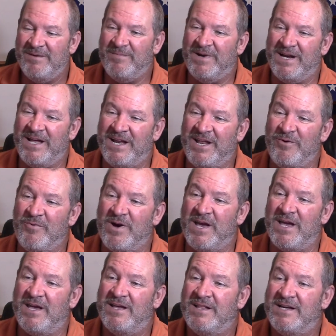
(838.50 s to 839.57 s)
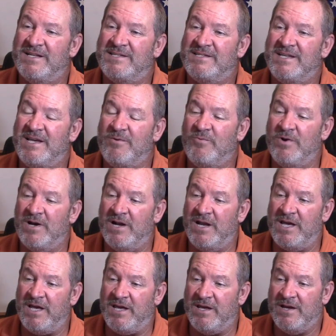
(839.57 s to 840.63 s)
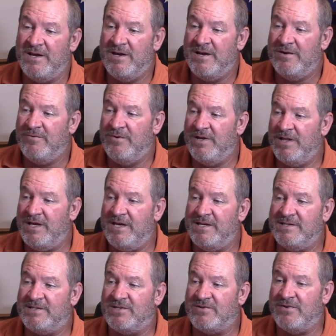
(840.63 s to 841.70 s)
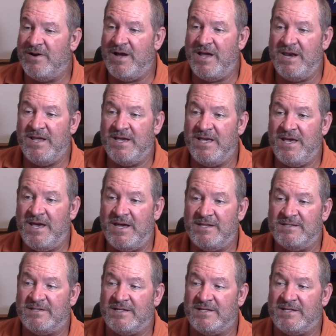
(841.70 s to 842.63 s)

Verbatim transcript: But anyway, let's see. Willie. Willie is trying to get